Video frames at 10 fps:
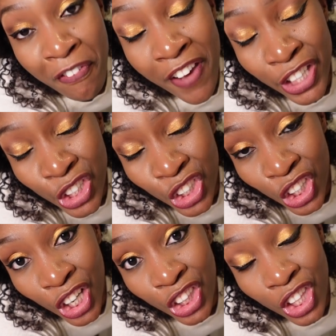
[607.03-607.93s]

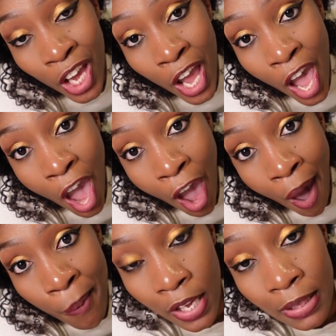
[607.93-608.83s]
fish in
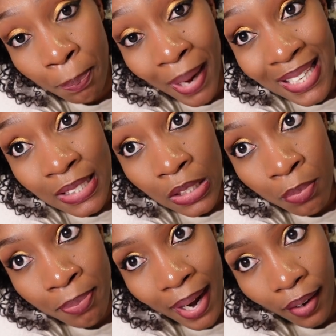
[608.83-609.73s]
the in the plastic
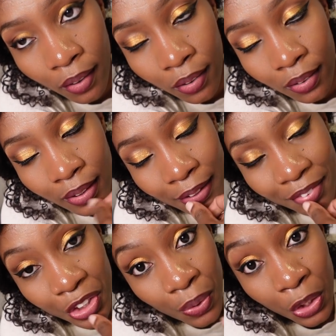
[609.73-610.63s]
bag
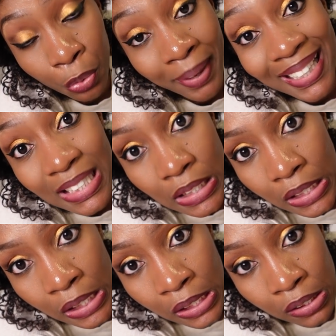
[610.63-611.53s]
eventually you might
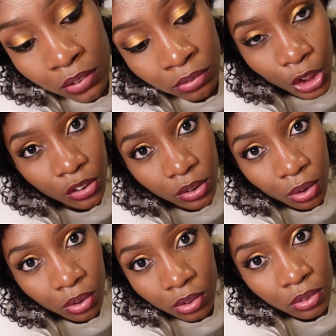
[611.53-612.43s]
stink okay
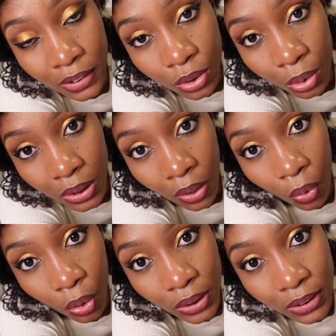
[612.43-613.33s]
so just know the
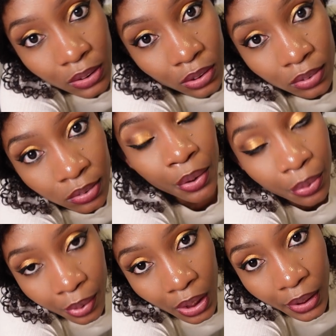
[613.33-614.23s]
cost
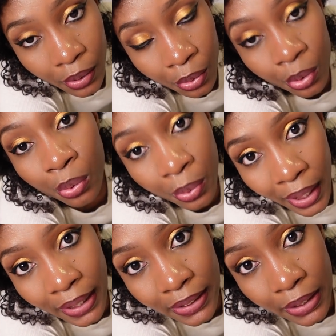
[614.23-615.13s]
you really you,
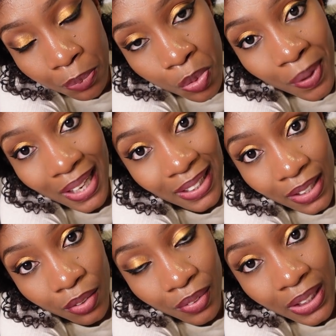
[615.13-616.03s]
get hips but at the
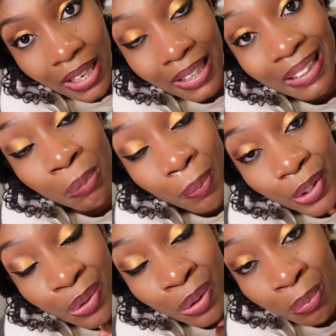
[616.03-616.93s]
end of the day the
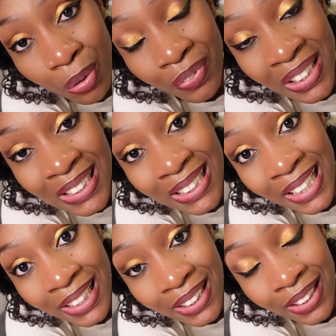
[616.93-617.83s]
moment you remove this
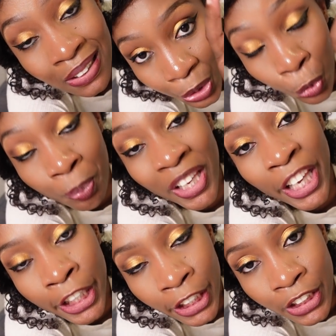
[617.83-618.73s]
thing you'll be
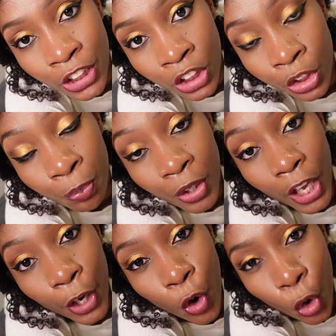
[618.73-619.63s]
hit you'll be
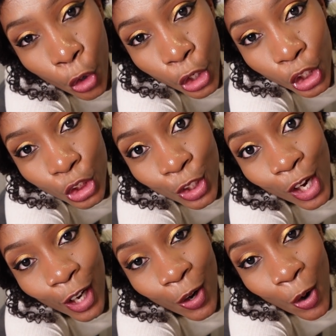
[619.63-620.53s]
like hit like